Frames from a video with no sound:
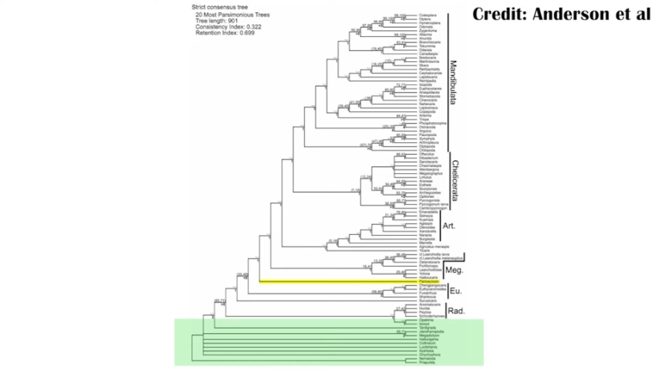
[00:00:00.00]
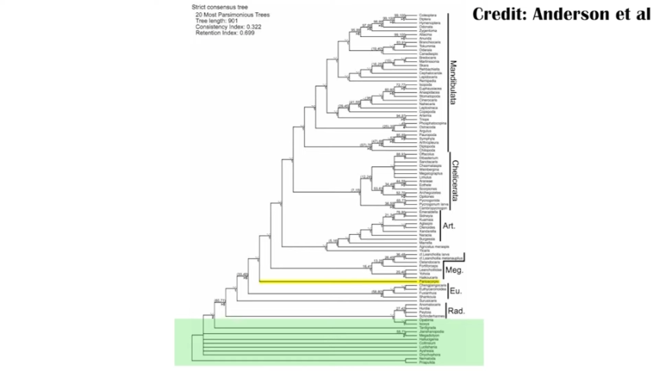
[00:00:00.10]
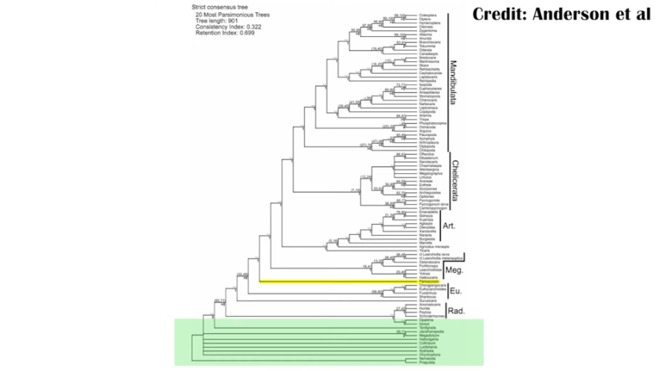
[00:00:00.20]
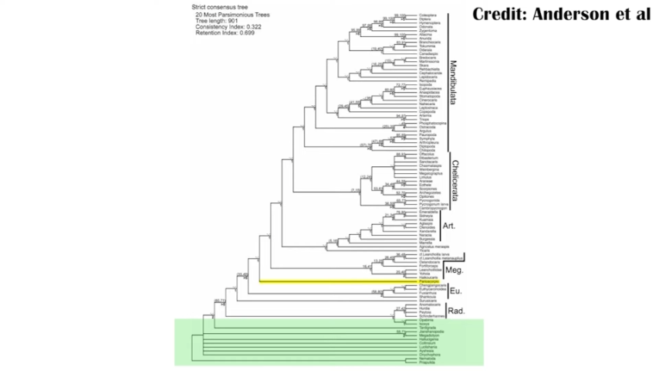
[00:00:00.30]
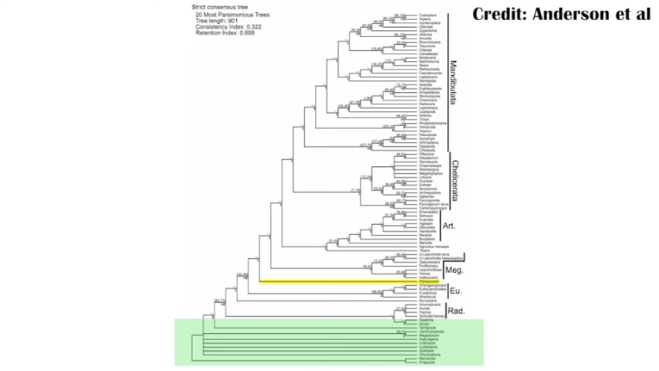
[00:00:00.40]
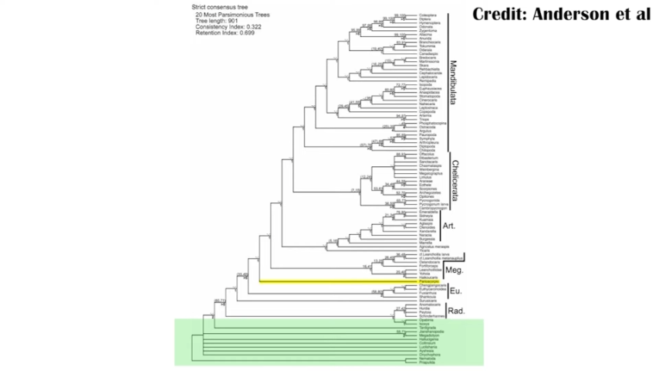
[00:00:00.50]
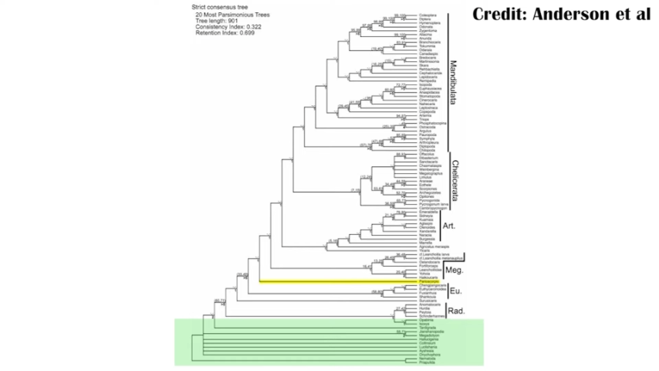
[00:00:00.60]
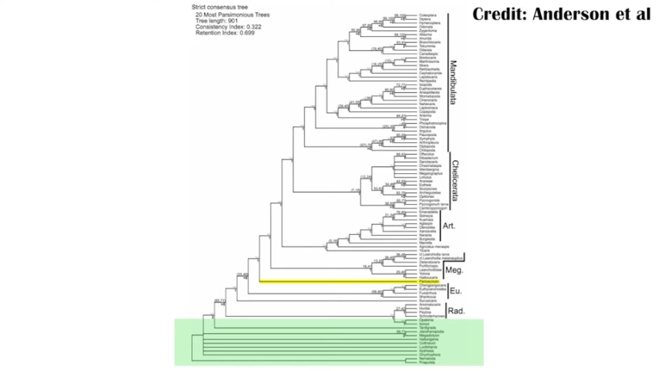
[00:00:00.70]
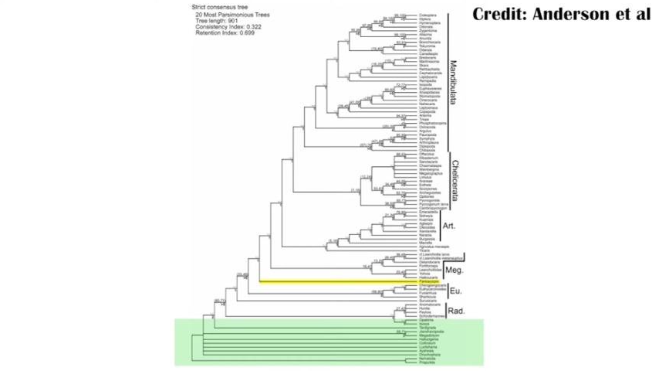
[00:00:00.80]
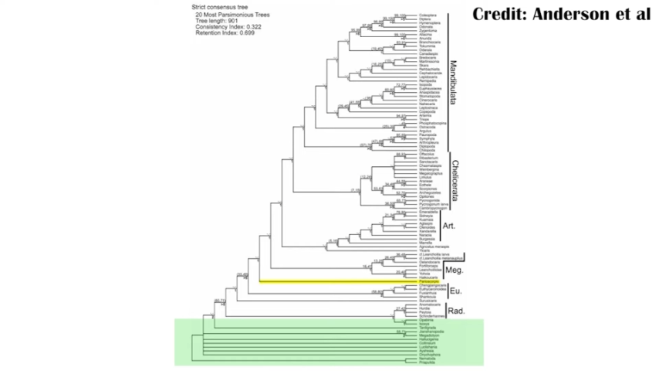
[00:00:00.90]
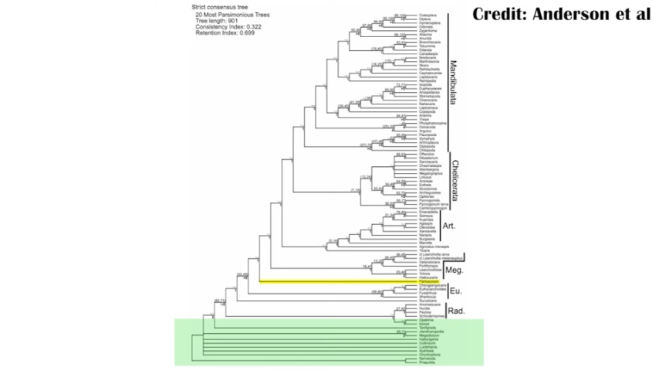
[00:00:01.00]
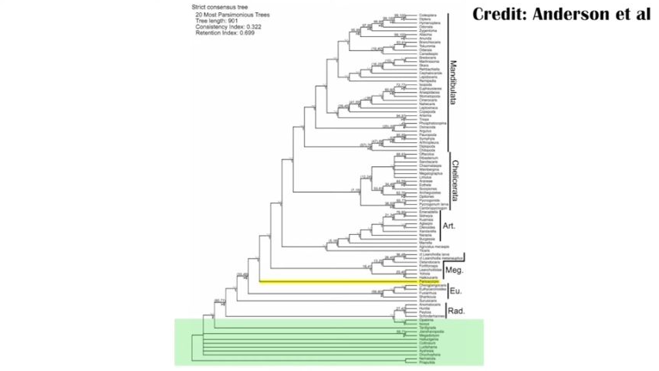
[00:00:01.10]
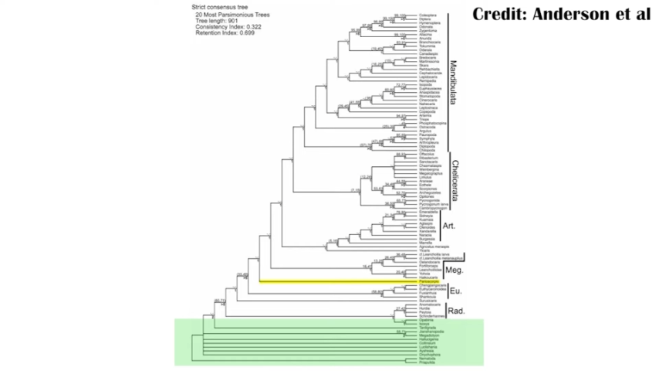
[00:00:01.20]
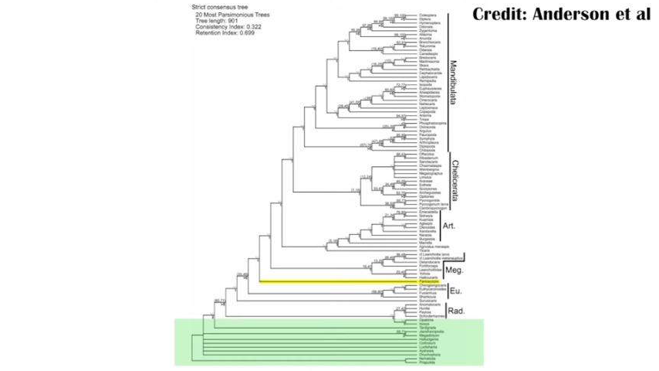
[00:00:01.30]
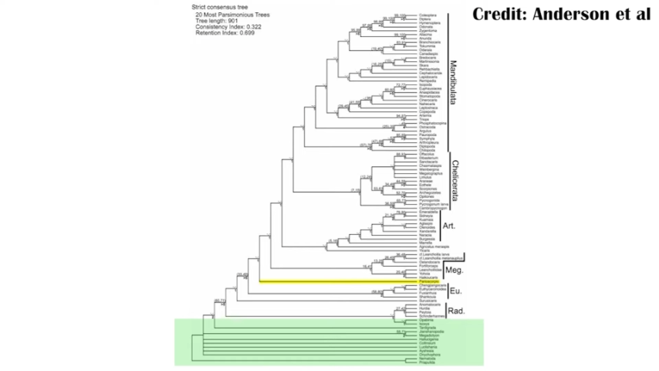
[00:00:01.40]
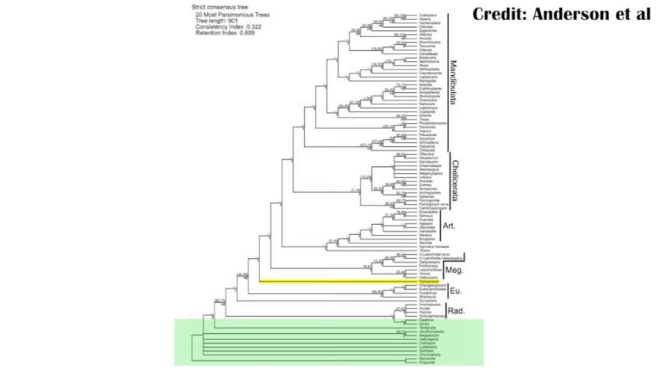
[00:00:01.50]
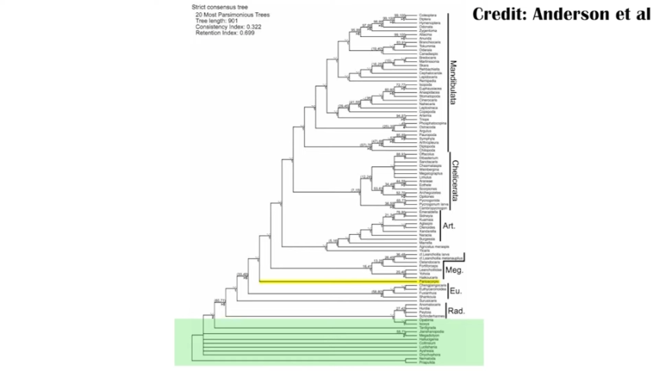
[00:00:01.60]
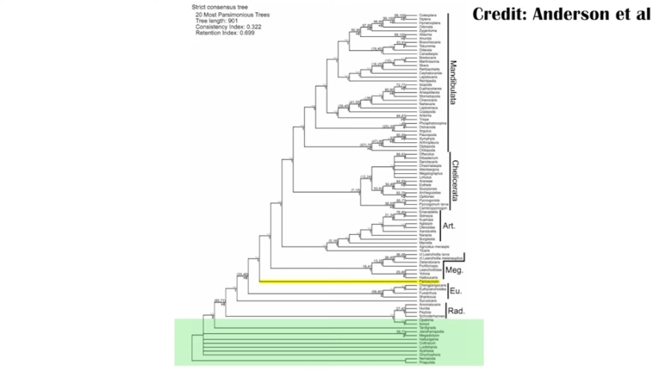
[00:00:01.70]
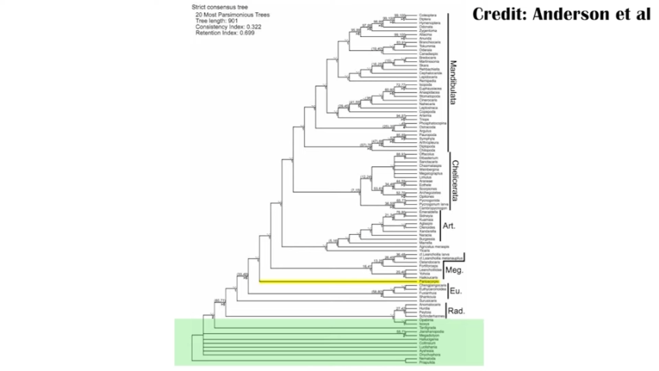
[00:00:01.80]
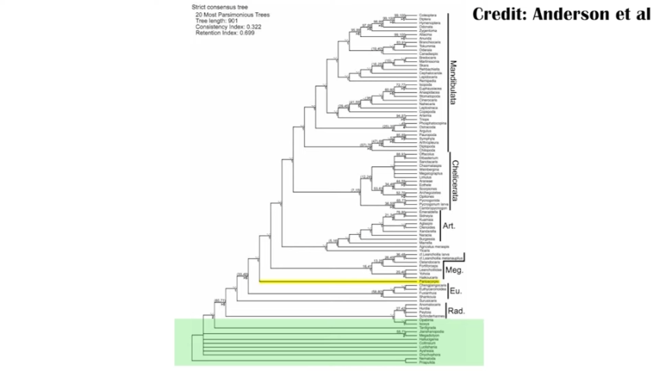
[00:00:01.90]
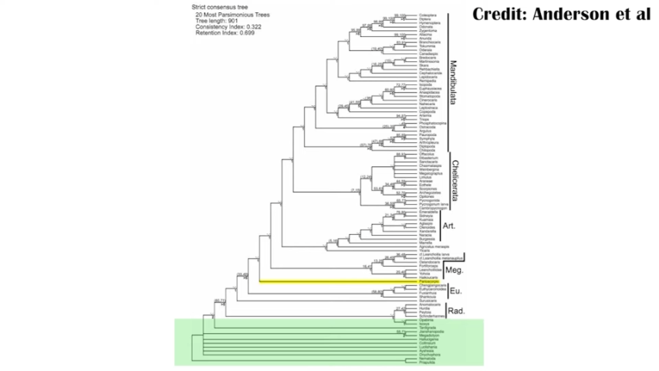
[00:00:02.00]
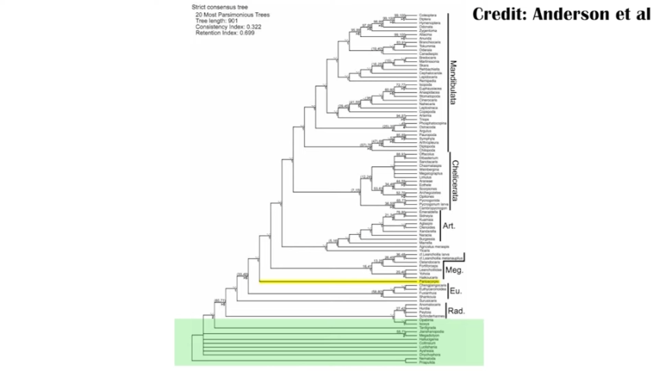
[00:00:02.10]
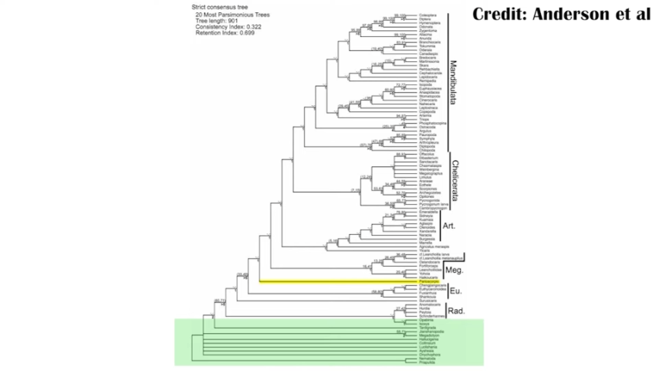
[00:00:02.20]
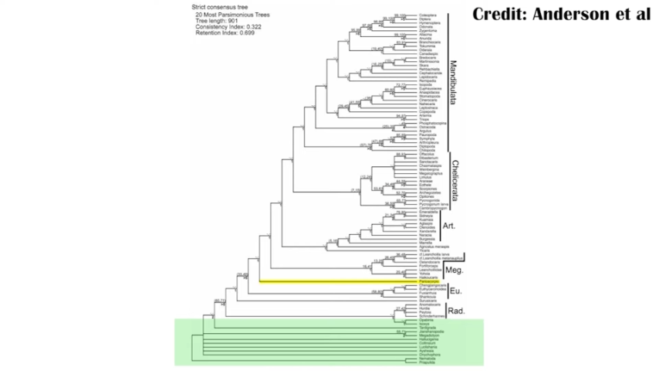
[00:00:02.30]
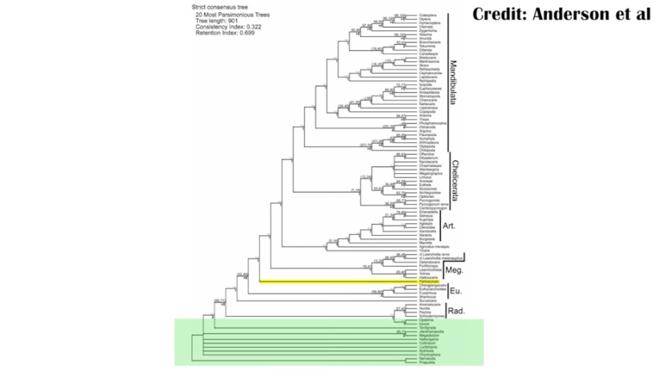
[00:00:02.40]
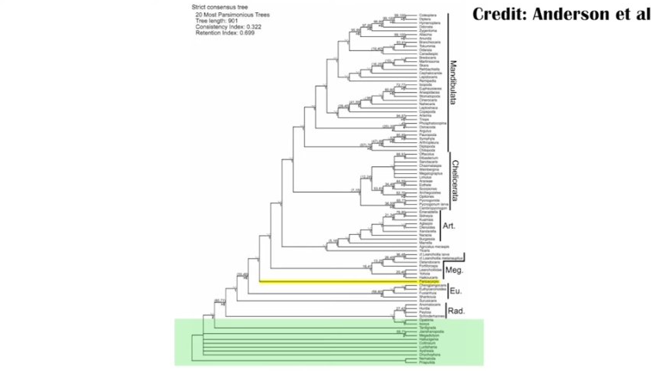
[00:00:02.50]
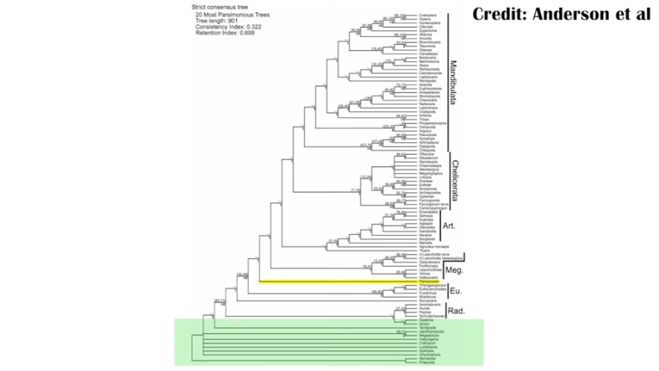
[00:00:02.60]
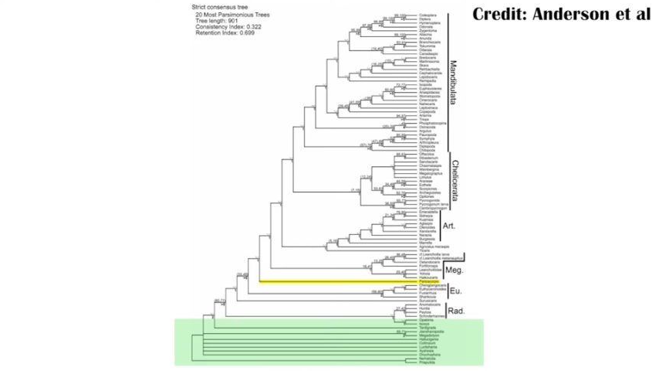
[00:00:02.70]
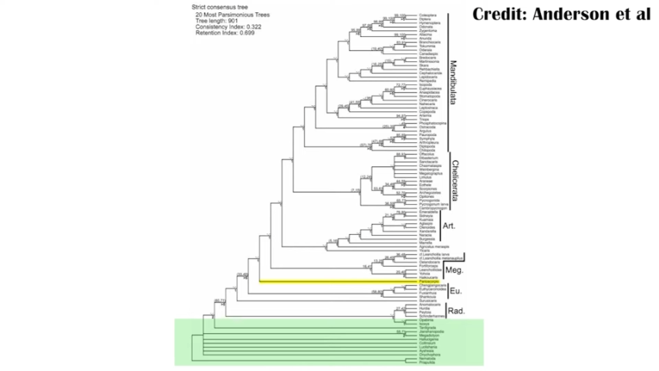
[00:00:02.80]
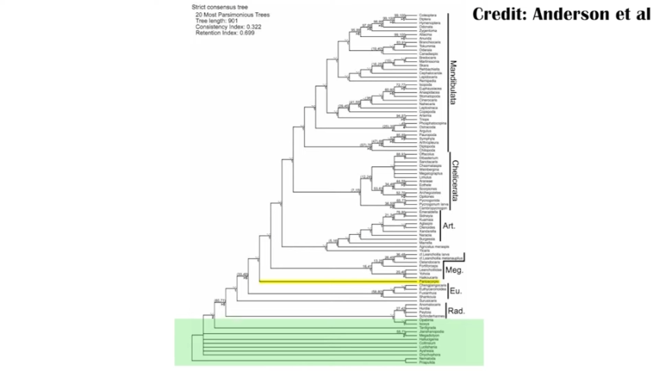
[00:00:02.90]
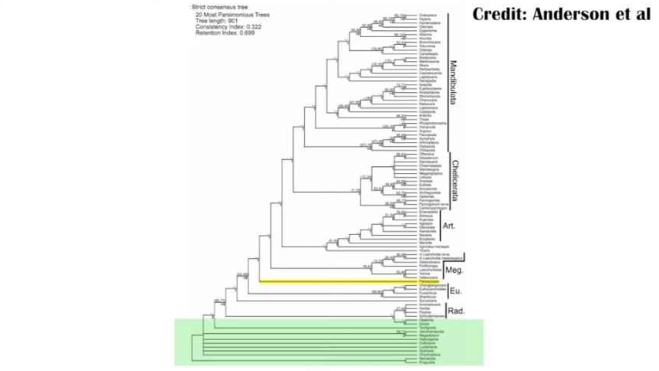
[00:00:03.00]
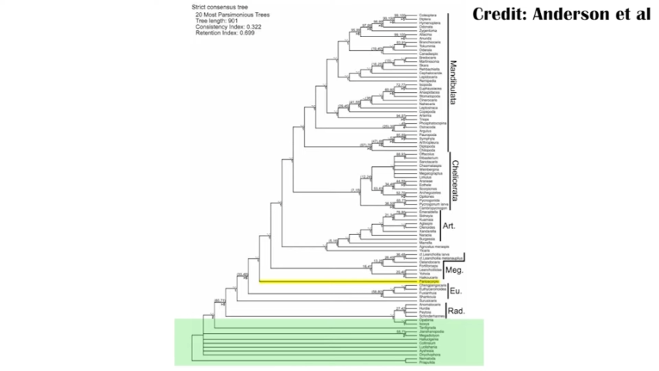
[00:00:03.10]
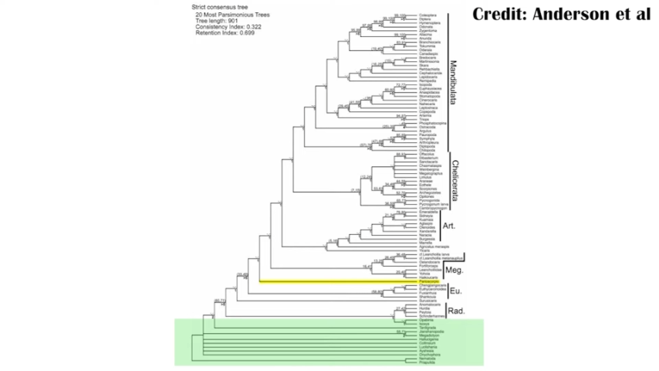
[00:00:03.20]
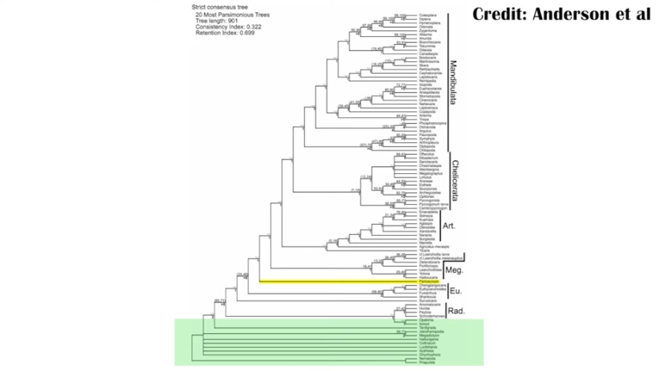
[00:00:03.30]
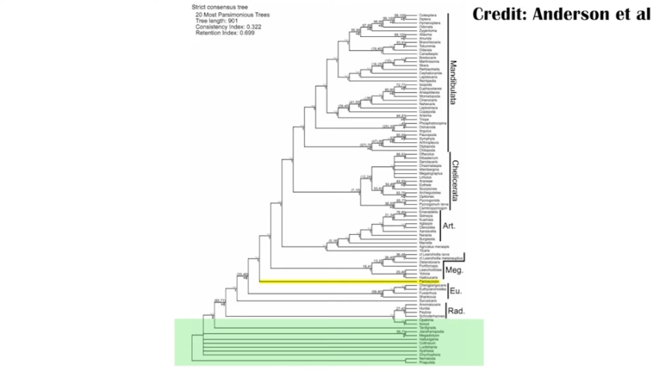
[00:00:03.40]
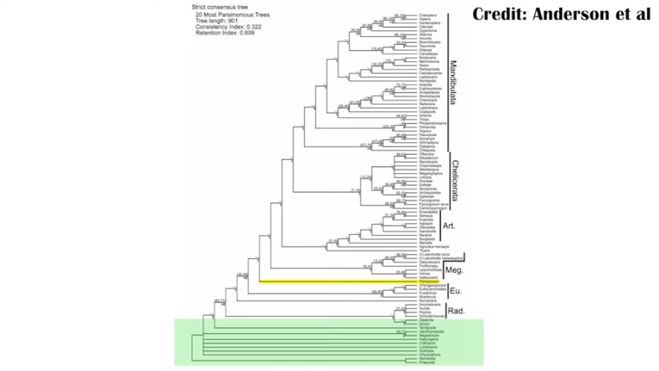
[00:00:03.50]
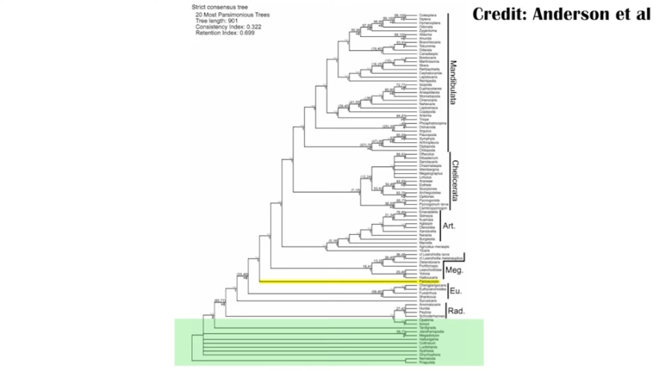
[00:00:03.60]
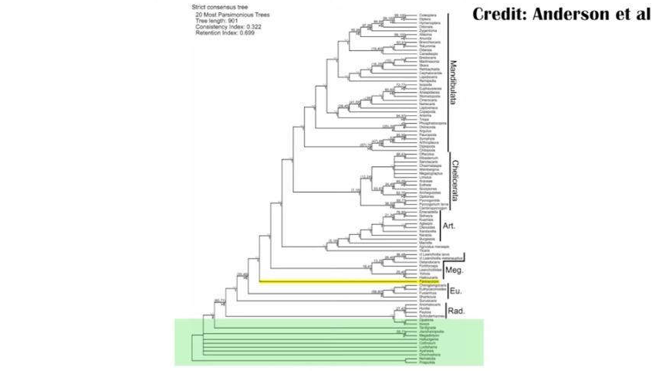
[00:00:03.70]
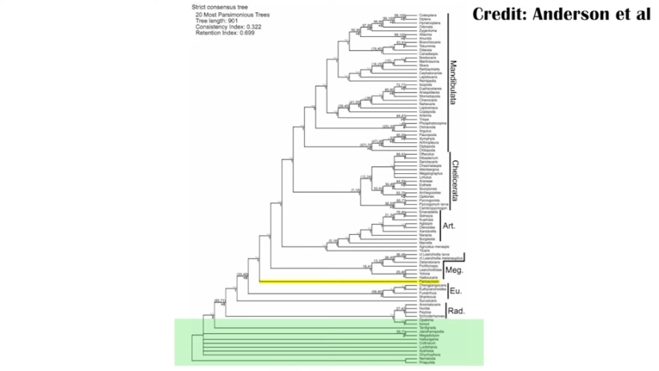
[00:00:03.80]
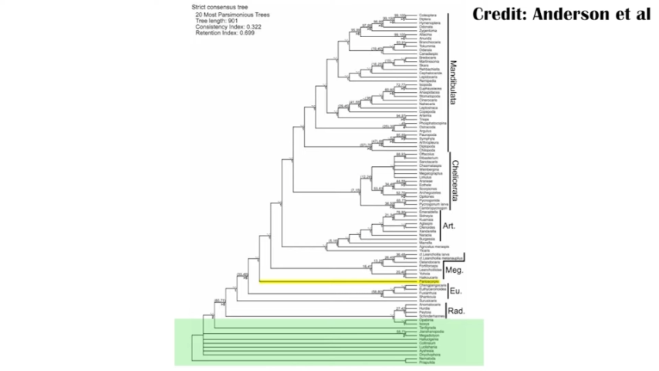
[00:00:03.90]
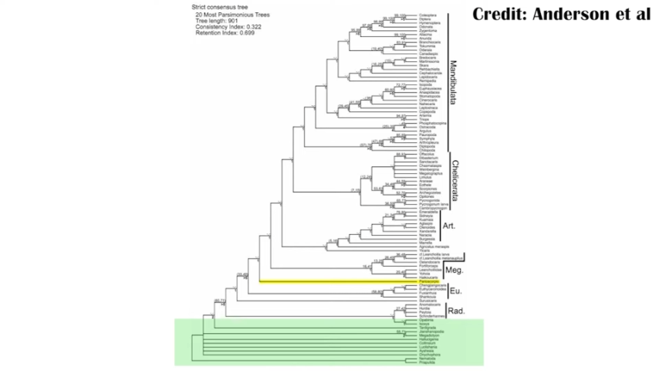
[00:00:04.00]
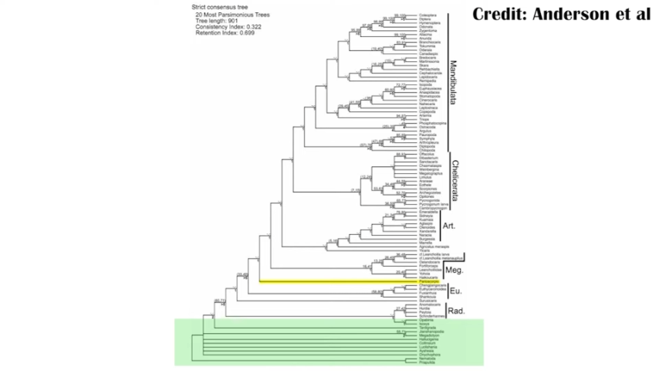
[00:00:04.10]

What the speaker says: [unreadable: no face in view]